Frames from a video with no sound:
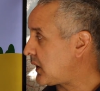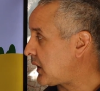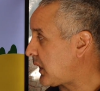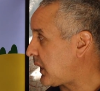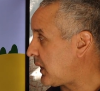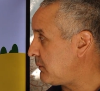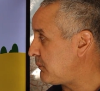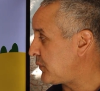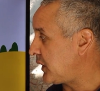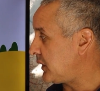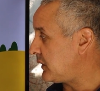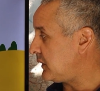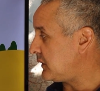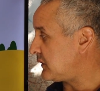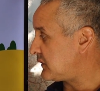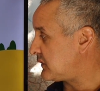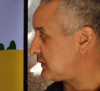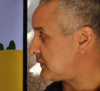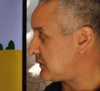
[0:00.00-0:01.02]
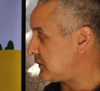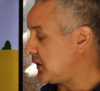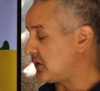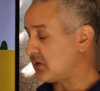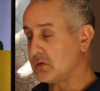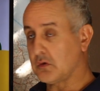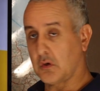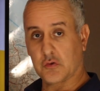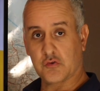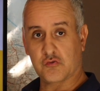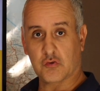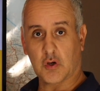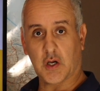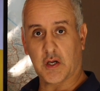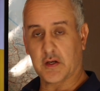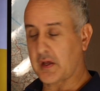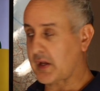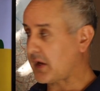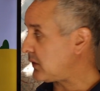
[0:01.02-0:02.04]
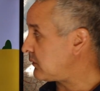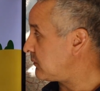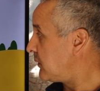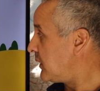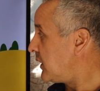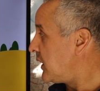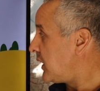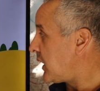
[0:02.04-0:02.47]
but it's not dried out.